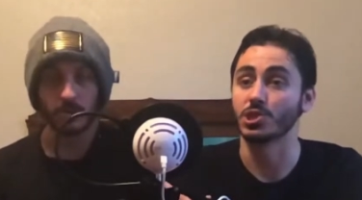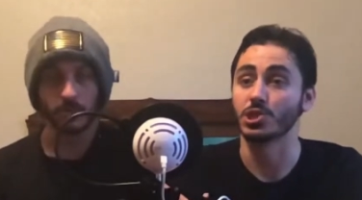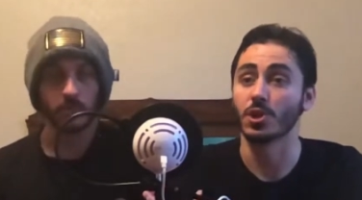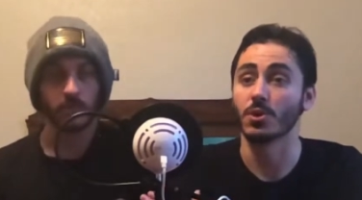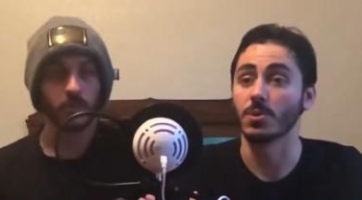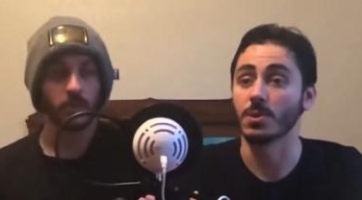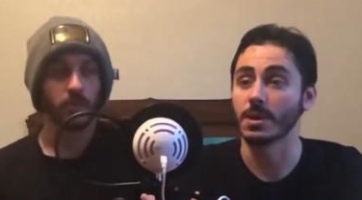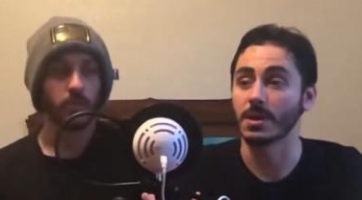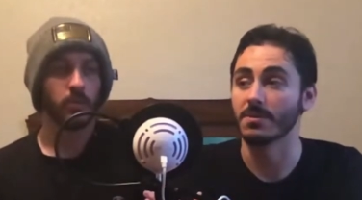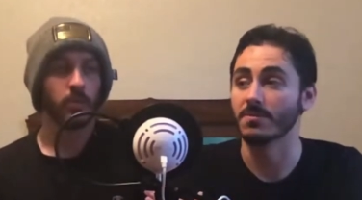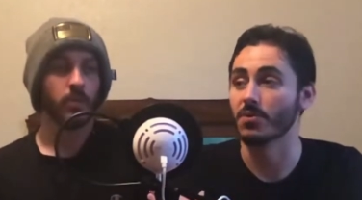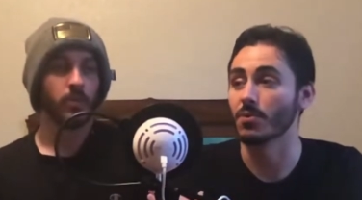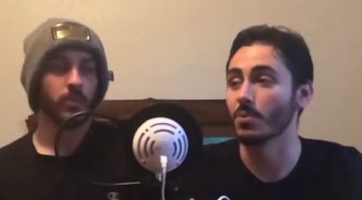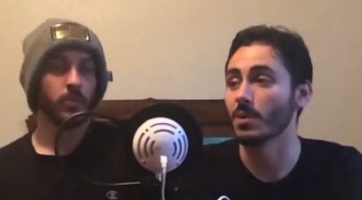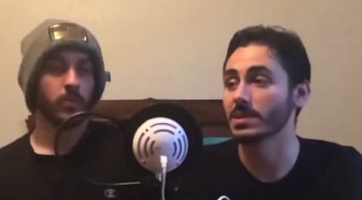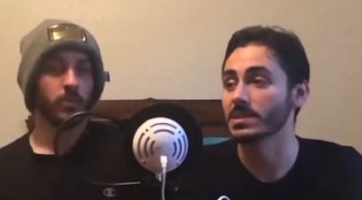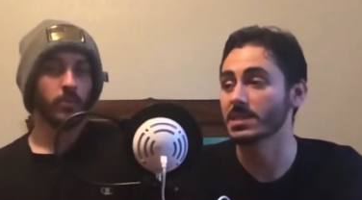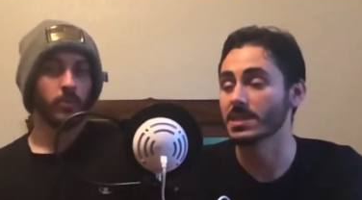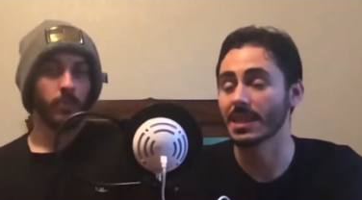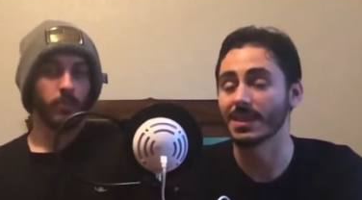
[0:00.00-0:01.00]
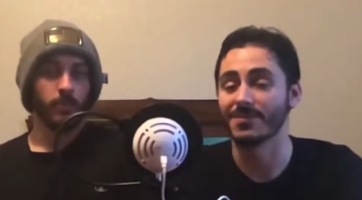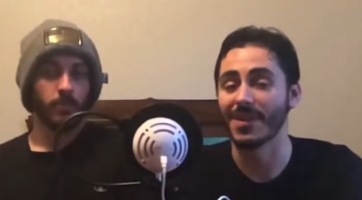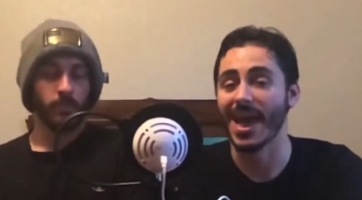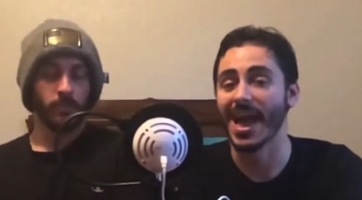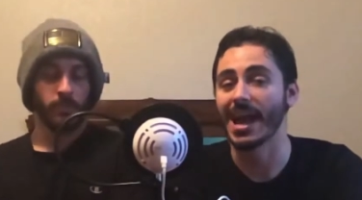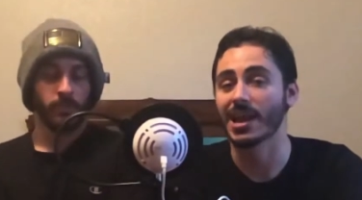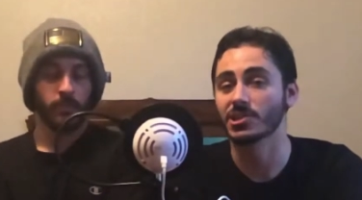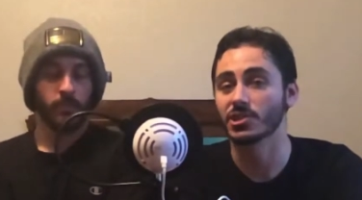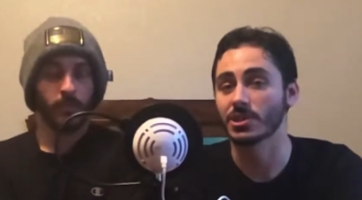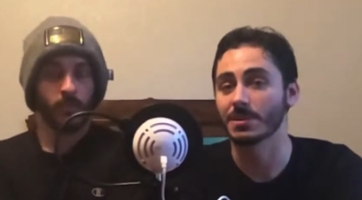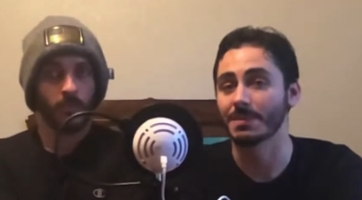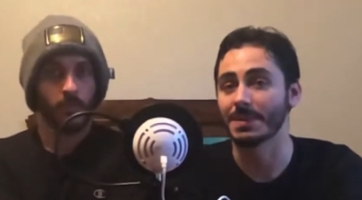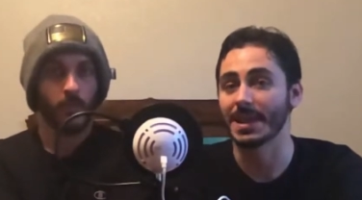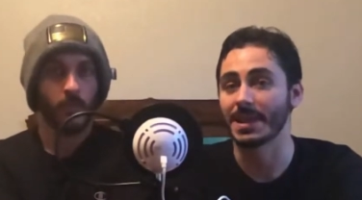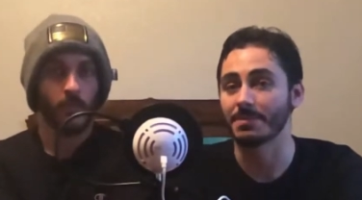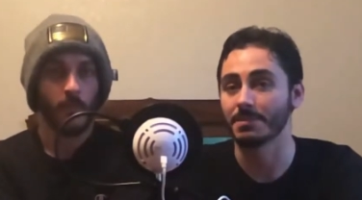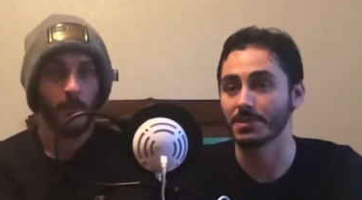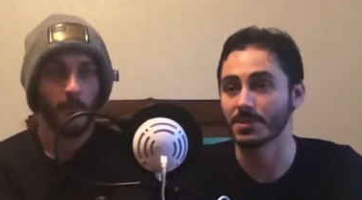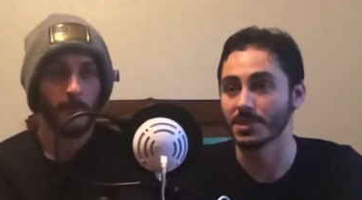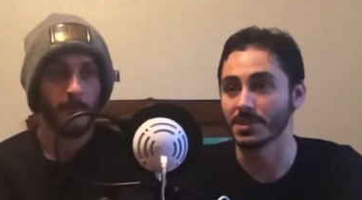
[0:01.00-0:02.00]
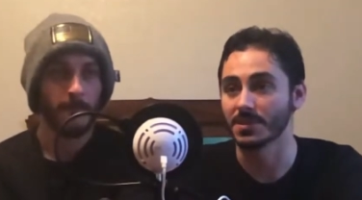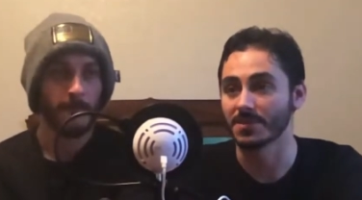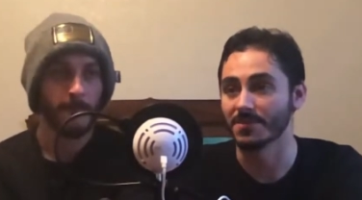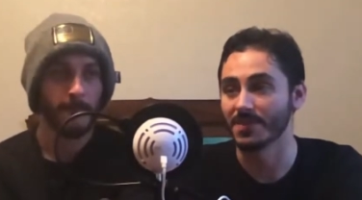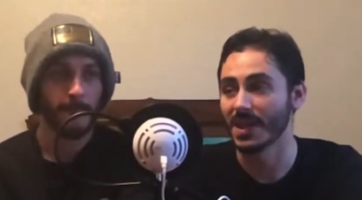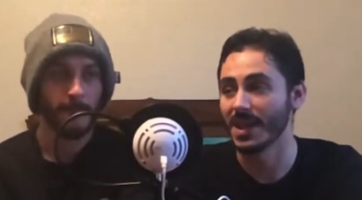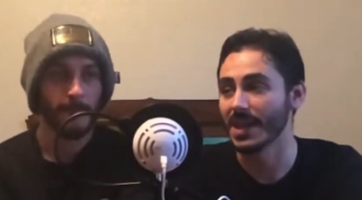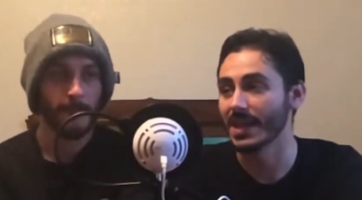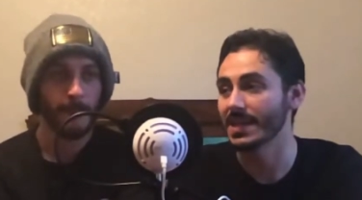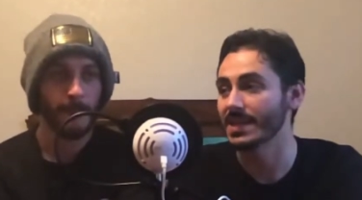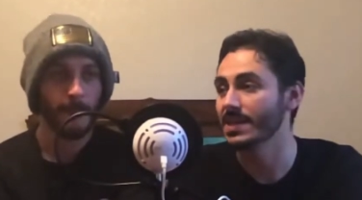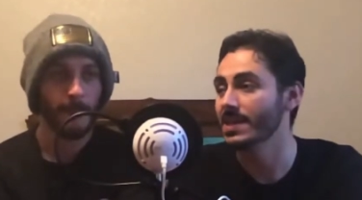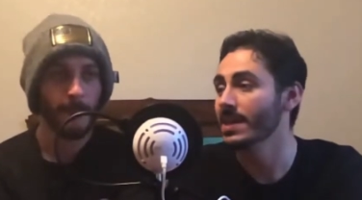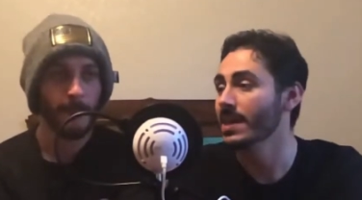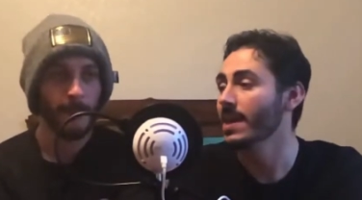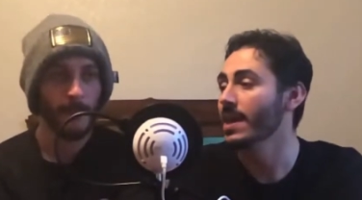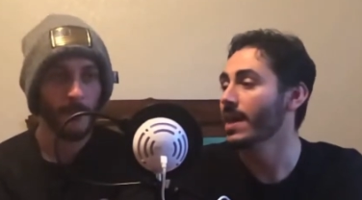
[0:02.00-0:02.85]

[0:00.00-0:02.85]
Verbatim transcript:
Speaker 1: joke of the ones that they've actually been able to define.